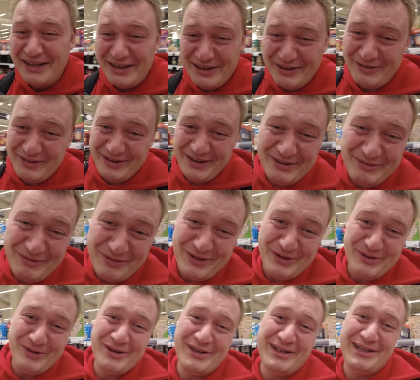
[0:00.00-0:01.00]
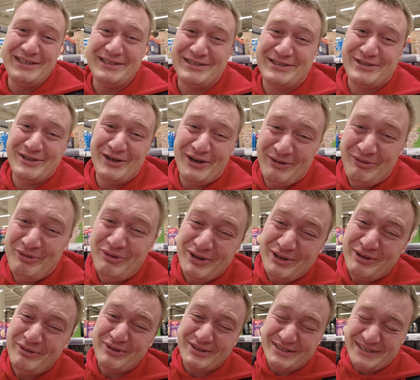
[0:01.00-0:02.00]
You only saw
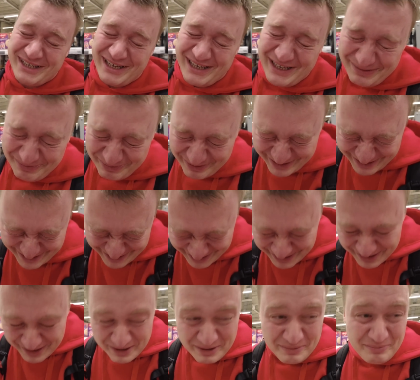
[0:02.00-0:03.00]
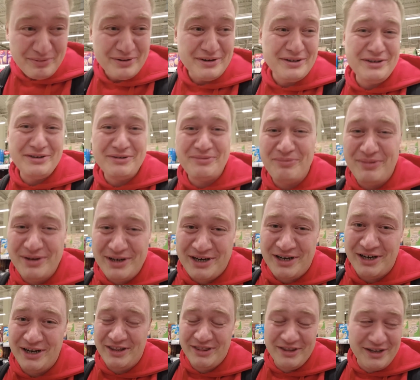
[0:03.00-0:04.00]
what was happening
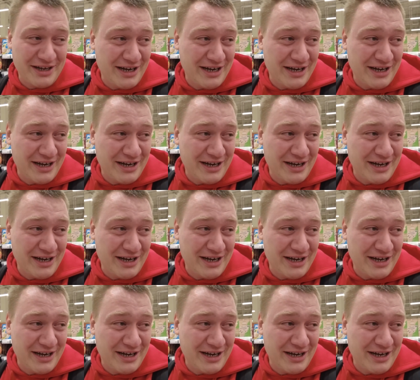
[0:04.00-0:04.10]
behind the